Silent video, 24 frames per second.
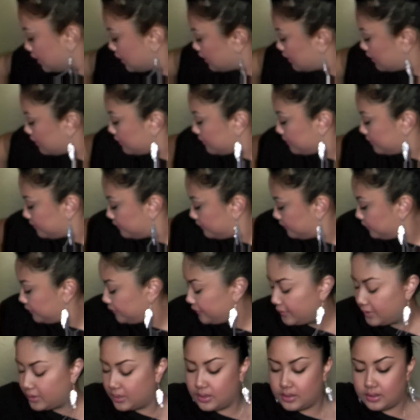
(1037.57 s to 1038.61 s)
I'm
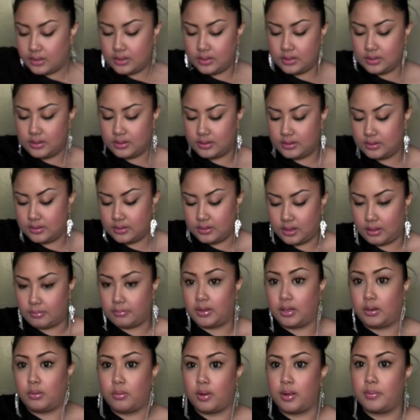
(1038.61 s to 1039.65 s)

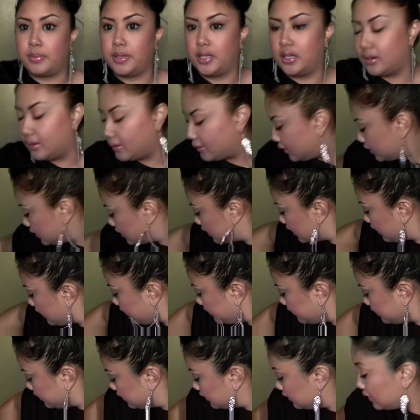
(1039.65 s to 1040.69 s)
like wiping it on a
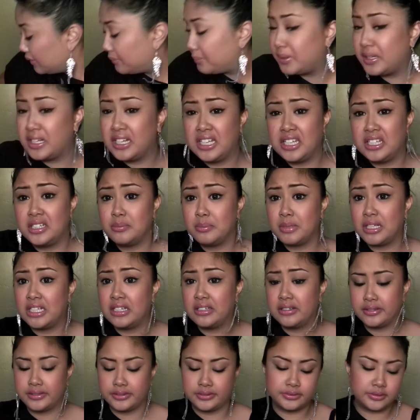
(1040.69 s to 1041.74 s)
towel behind
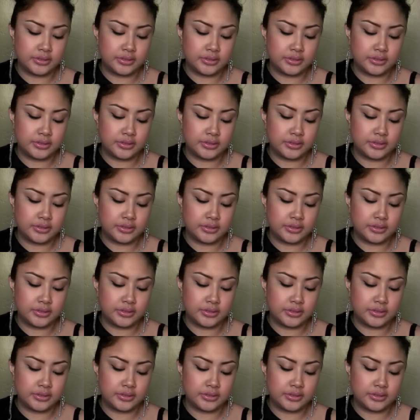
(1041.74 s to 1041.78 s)
me.